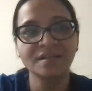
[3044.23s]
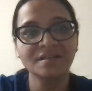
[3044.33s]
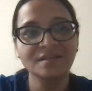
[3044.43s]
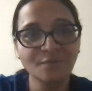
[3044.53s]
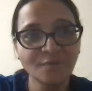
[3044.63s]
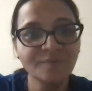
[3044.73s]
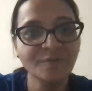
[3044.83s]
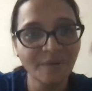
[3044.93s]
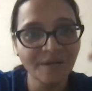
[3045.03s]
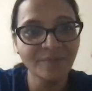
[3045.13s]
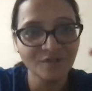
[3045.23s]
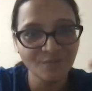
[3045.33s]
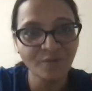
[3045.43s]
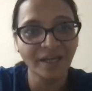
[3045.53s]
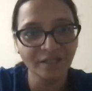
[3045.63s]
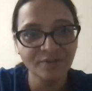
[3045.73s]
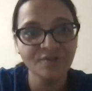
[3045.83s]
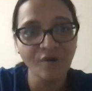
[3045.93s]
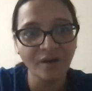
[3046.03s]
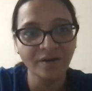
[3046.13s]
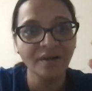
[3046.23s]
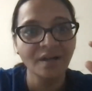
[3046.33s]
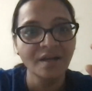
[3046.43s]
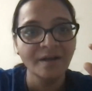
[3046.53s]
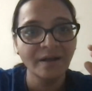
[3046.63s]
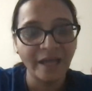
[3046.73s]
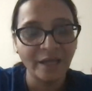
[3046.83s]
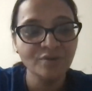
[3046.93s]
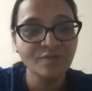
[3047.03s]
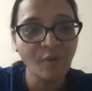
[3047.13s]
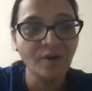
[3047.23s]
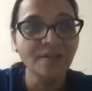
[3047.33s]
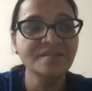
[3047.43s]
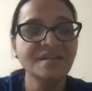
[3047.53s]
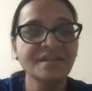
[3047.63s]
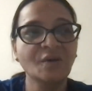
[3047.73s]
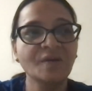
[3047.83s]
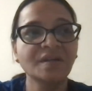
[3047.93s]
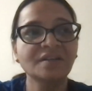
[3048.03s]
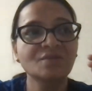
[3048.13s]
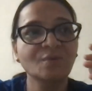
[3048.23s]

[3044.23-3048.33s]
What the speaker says: there's a room to build much more like, you know, stronger language models in that context.